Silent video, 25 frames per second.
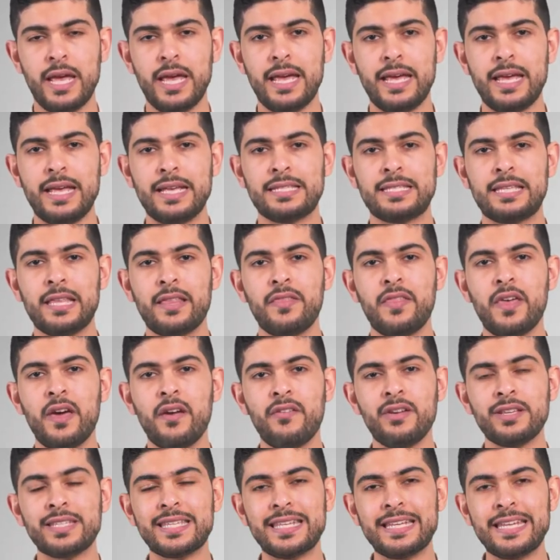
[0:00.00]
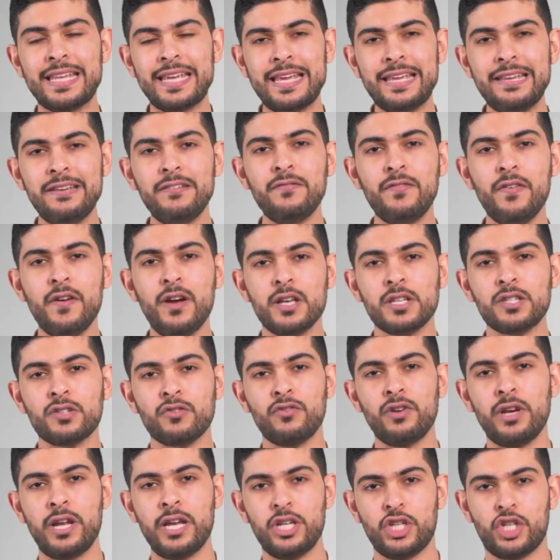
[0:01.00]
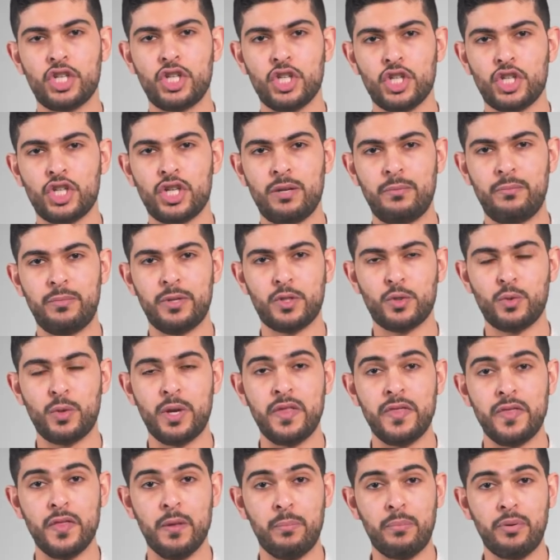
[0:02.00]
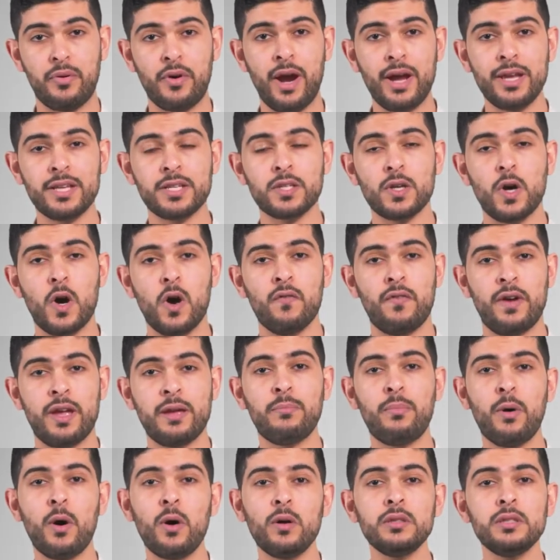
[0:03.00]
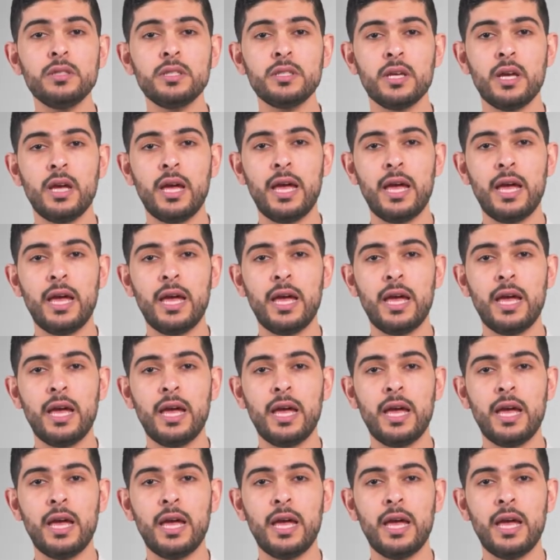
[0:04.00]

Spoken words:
is that there is an inverse relationship between the price of a bond